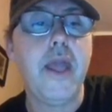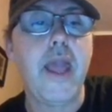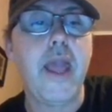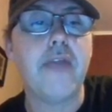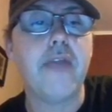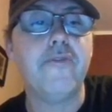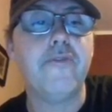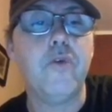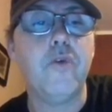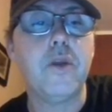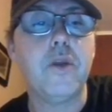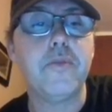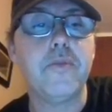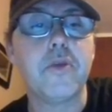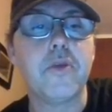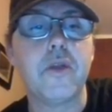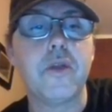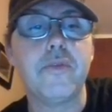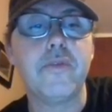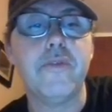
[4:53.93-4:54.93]
and
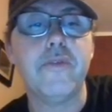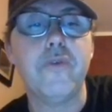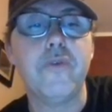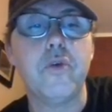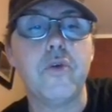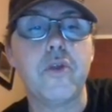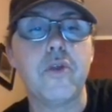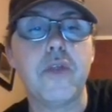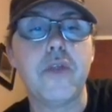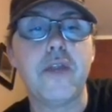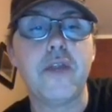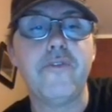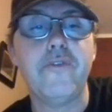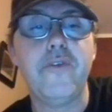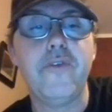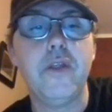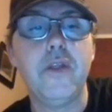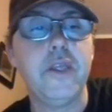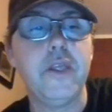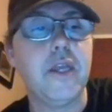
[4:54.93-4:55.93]
40% of the voters not
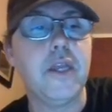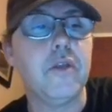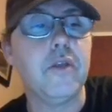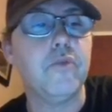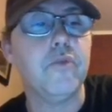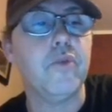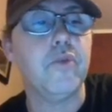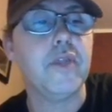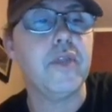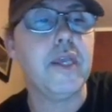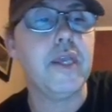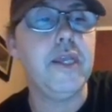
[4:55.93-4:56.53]
affiliated with